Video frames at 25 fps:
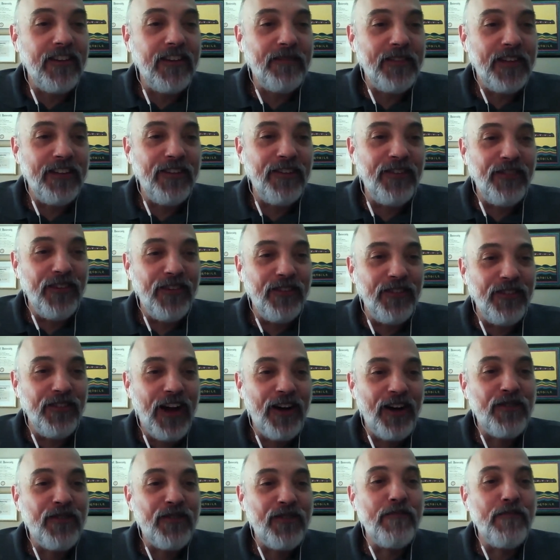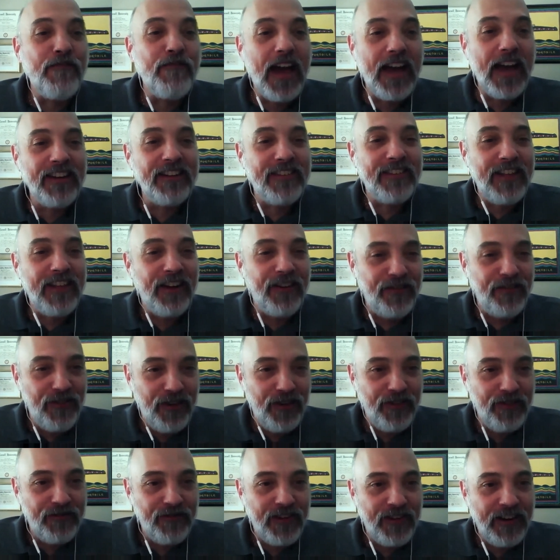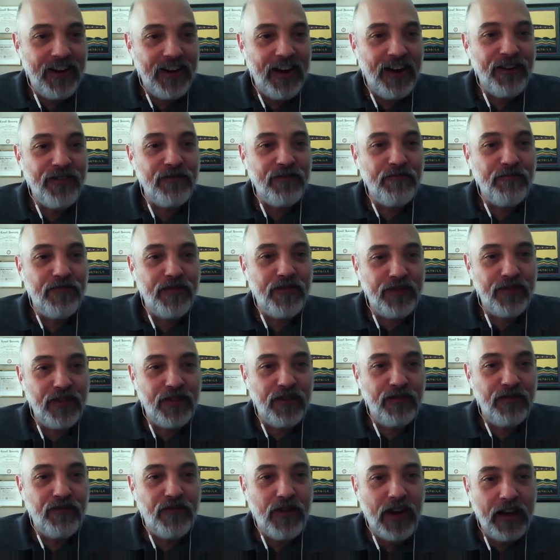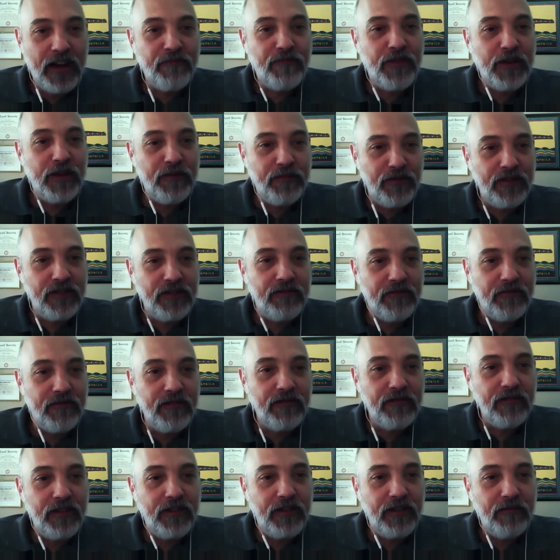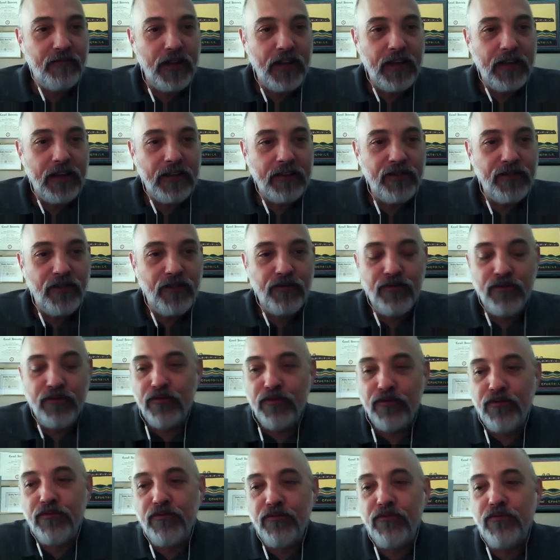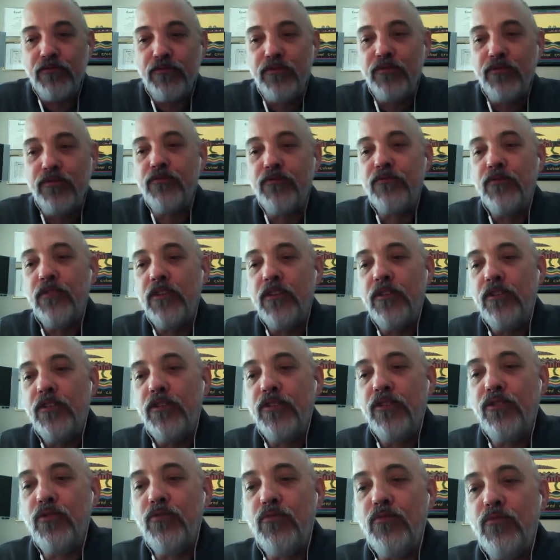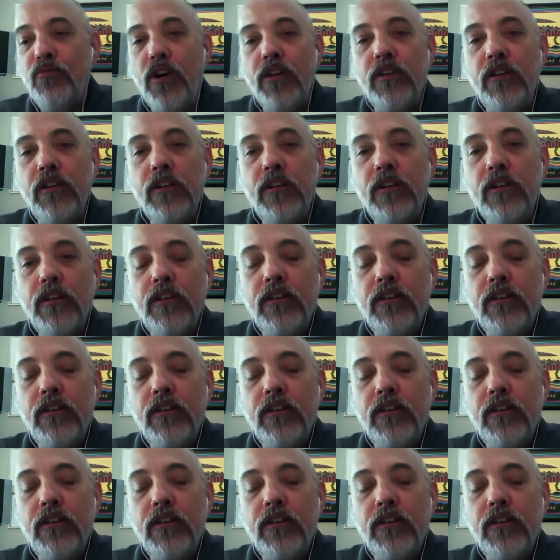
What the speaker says: How to manage that growth, right? How to put the right people in place. You want,